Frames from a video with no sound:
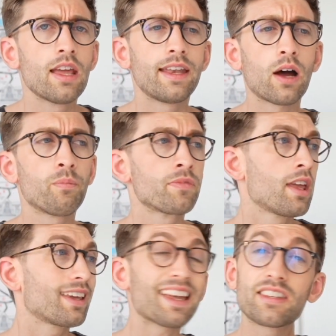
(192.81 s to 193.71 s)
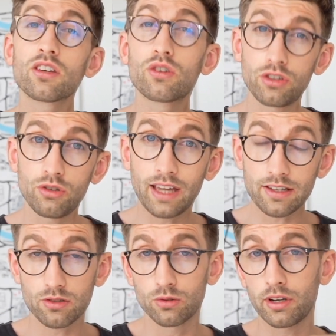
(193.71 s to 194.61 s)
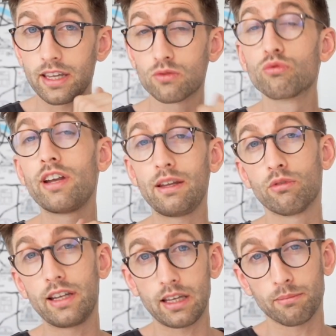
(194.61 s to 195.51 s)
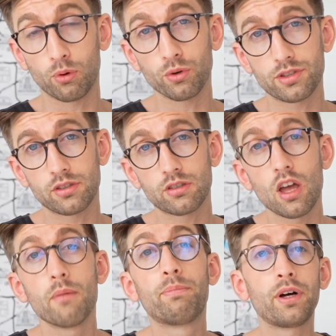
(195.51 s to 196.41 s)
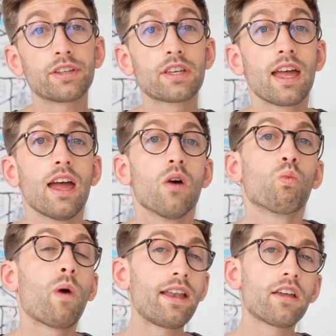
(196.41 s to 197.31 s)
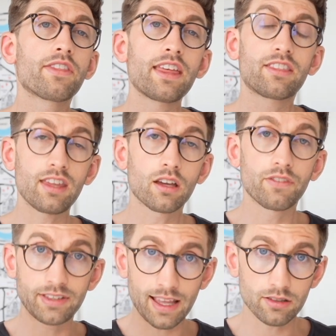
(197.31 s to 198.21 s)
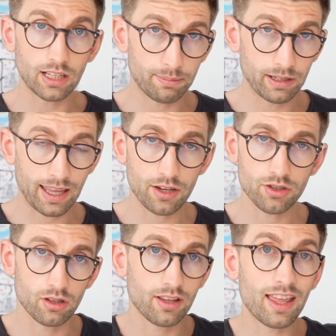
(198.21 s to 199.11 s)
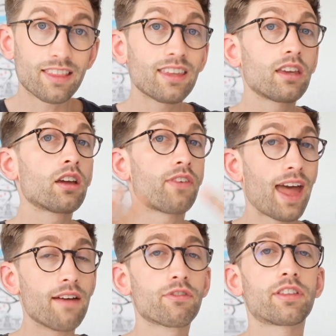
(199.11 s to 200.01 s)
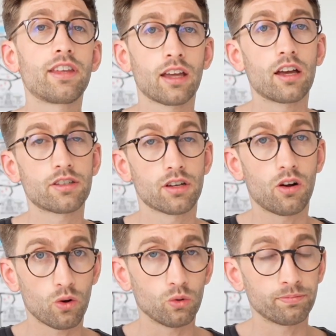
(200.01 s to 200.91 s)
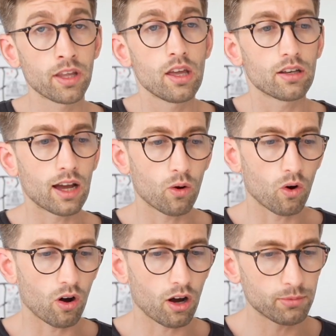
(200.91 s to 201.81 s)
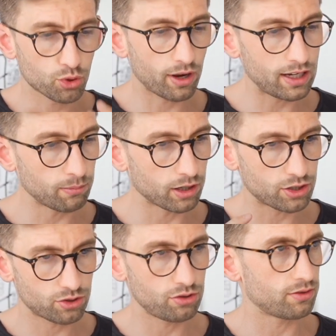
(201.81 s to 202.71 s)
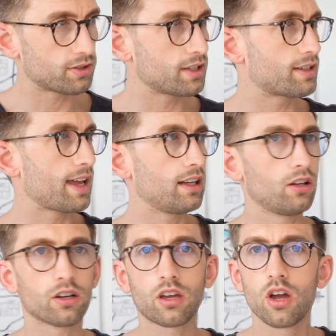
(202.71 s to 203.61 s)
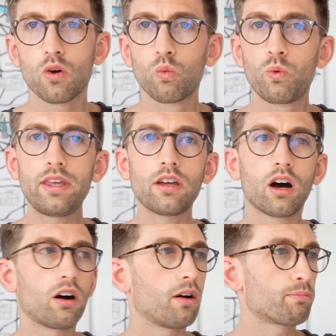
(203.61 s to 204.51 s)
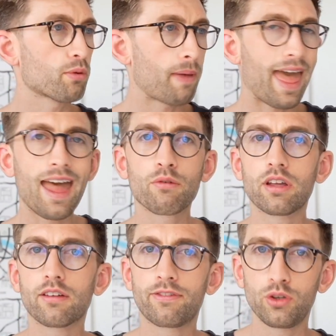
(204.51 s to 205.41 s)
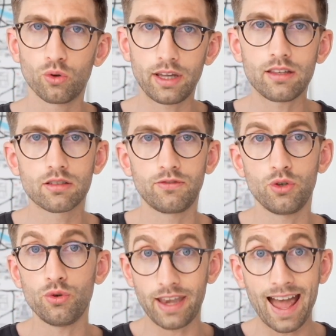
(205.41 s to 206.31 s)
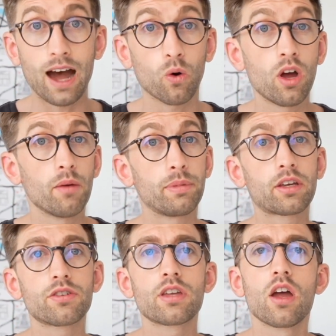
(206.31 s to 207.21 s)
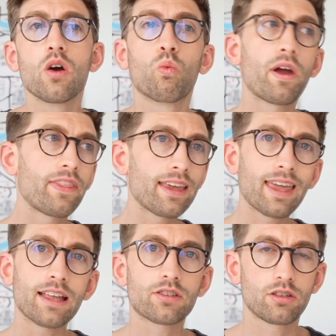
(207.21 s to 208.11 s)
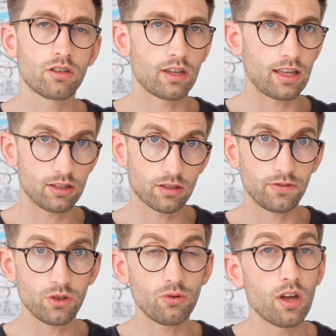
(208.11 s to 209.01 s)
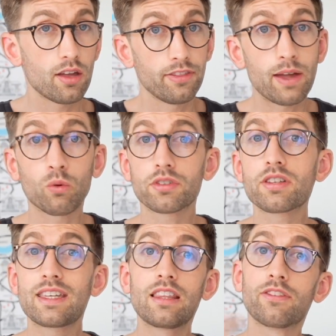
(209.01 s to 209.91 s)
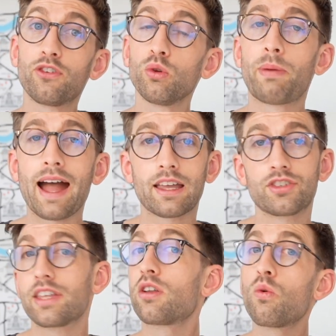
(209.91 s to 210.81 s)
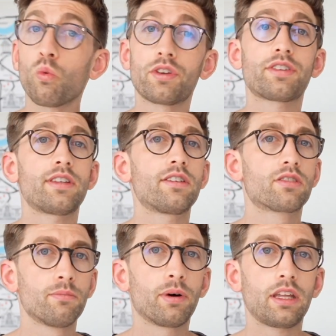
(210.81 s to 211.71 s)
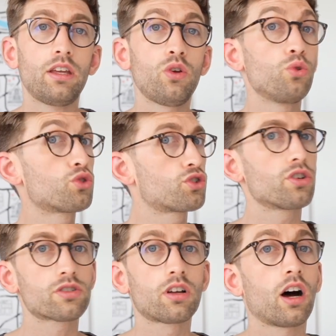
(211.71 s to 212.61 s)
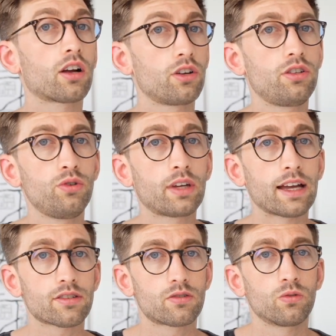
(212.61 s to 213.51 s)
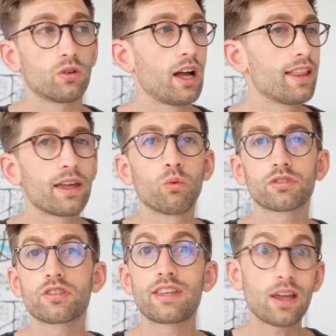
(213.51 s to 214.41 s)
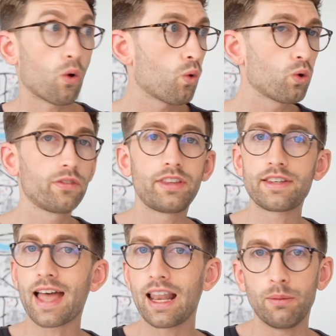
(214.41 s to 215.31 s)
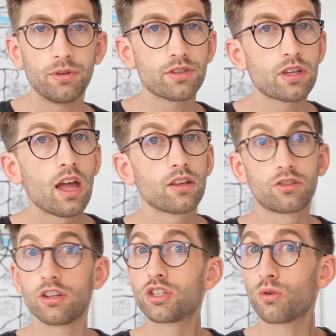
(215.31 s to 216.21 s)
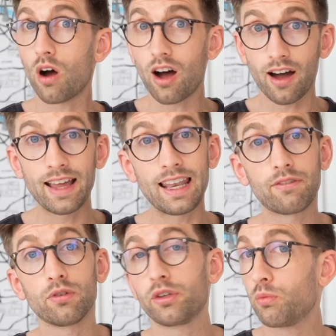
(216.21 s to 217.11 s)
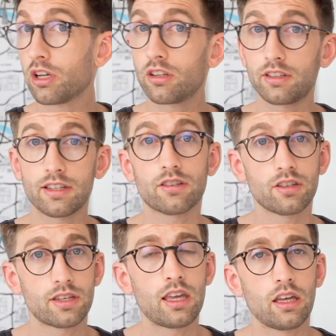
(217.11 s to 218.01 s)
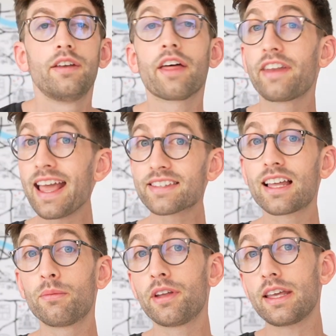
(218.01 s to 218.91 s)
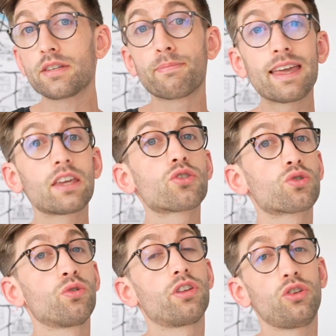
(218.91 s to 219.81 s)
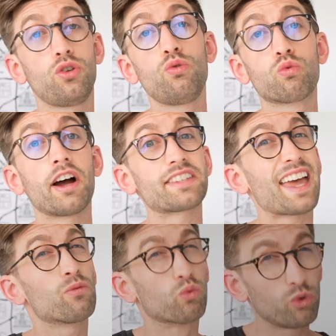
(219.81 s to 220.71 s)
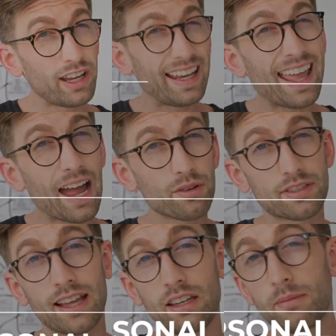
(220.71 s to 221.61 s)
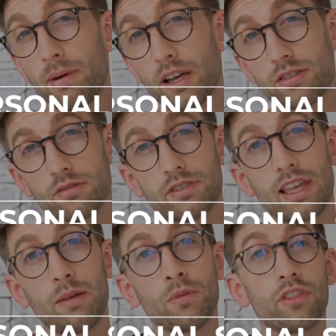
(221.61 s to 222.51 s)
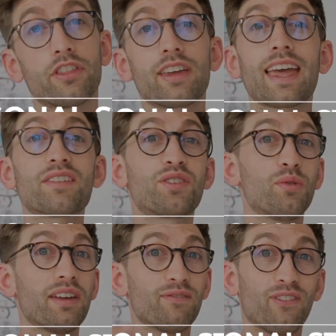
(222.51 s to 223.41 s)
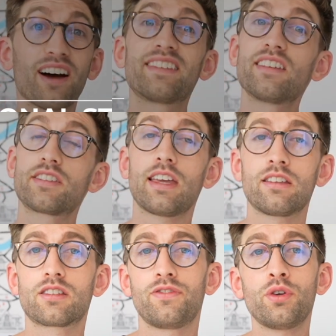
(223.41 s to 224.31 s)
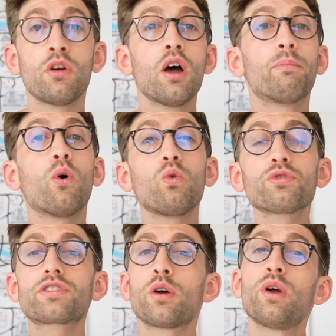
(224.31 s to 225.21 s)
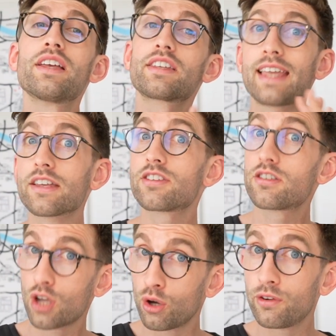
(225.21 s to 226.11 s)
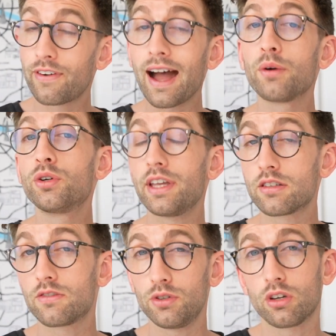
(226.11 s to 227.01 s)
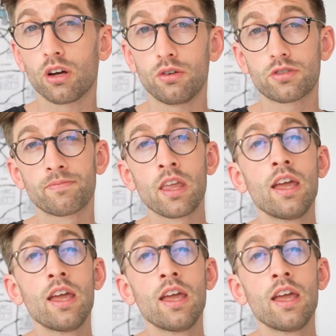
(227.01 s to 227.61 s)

Now, getting a good UCAT score is really, really important, but when they think of a dental application, they're thinking of everything as a whole. Now, I'm training my students to say, look, we are preparing for your interview now, because when they get to interview, they want to see the full package. They don't want to see somebody who's just got a good UCAT score. They want to see all of these elements done to a high level that we're going to discuss here. Now, the next element is making sure that you write a really outstanding personal statement that gets you invited to interview, but also sets the tone for how your interview goes.